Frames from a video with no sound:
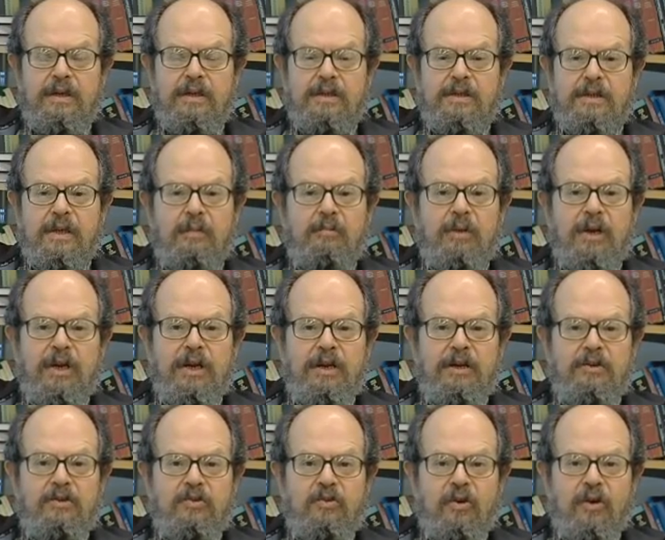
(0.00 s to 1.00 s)
somebody
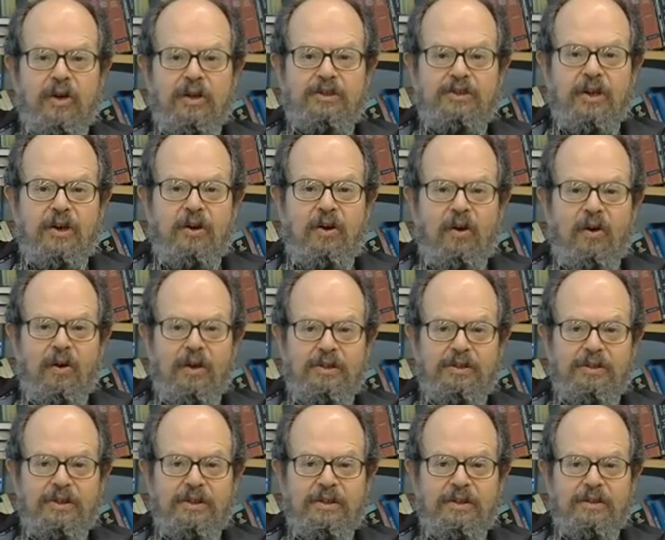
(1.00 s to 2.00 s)
draws a
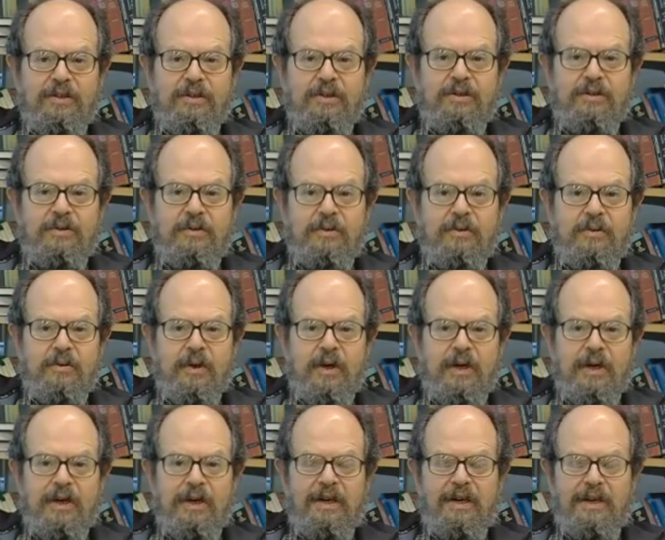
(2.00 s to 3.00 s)
halt
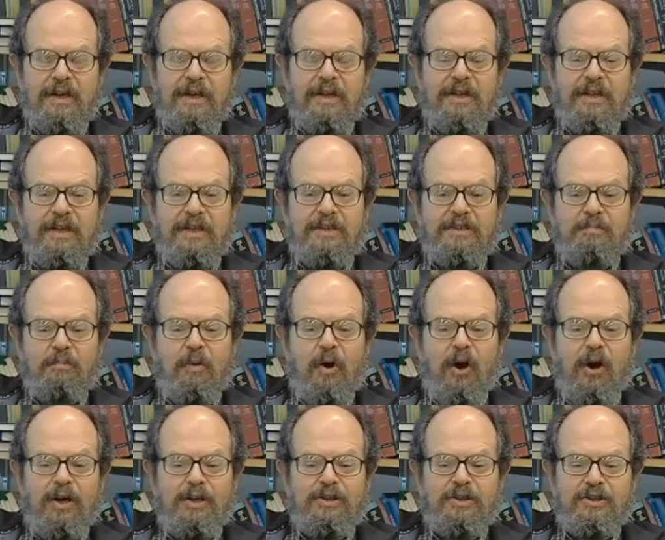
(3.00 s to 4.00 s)
to this
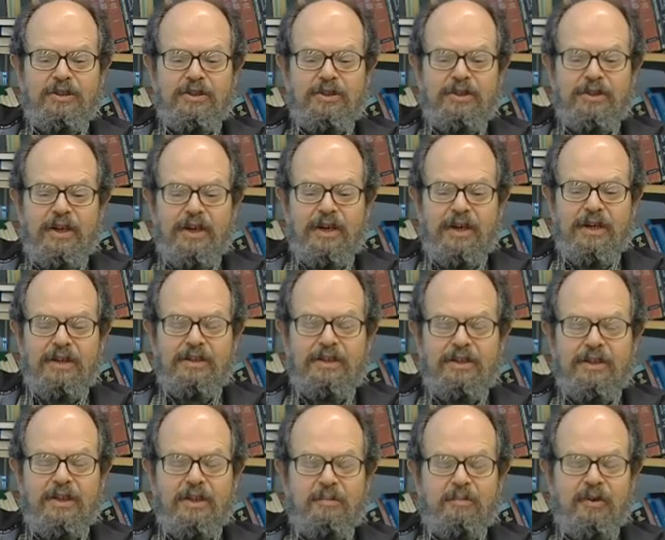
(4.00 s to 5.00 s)
march to
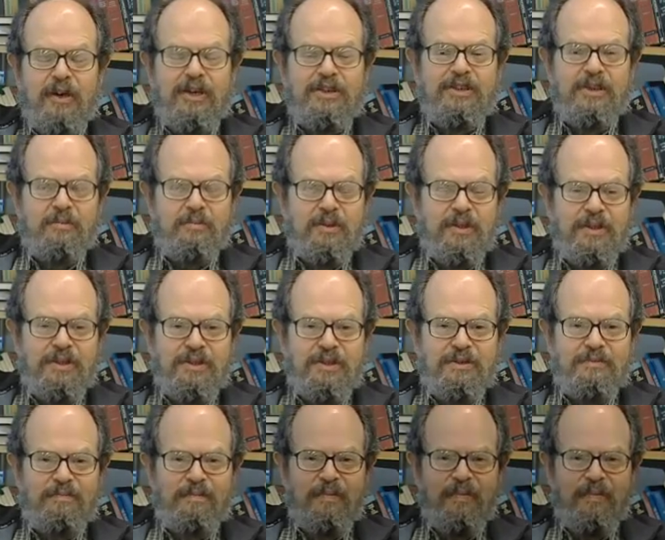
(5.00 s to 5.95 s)
the precipice.